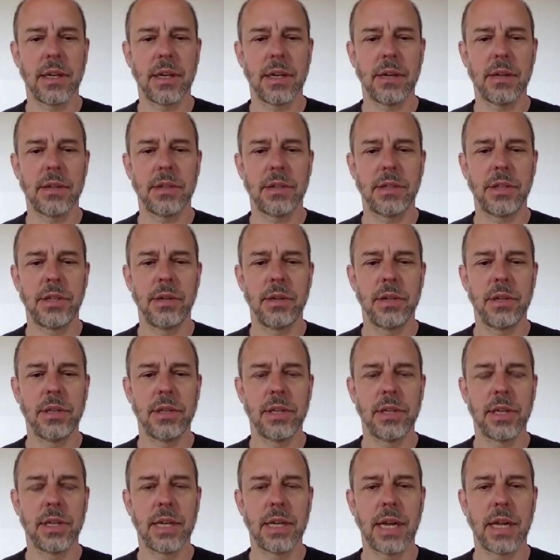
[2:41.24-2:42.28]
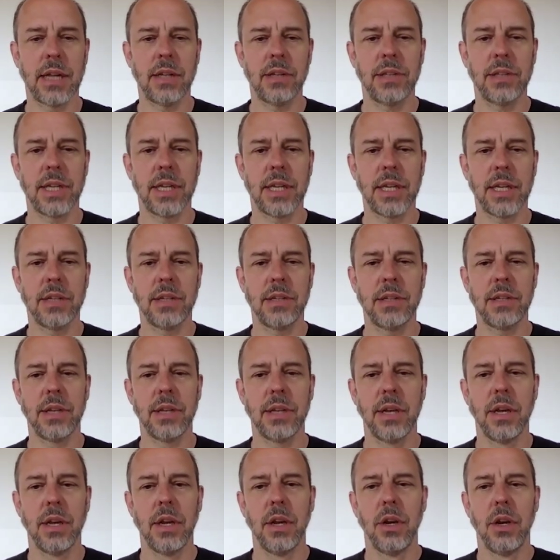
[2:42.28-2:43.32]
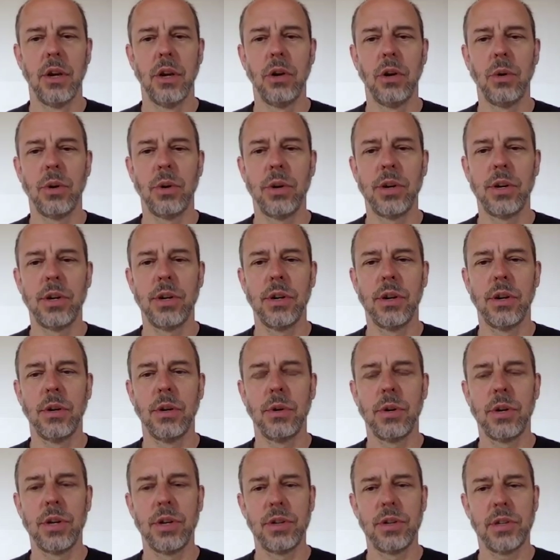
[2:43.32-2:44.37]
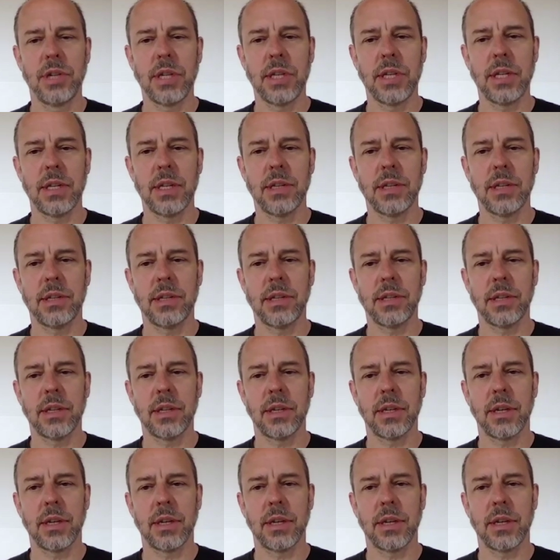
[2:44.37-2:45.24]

students and analysans who were using this,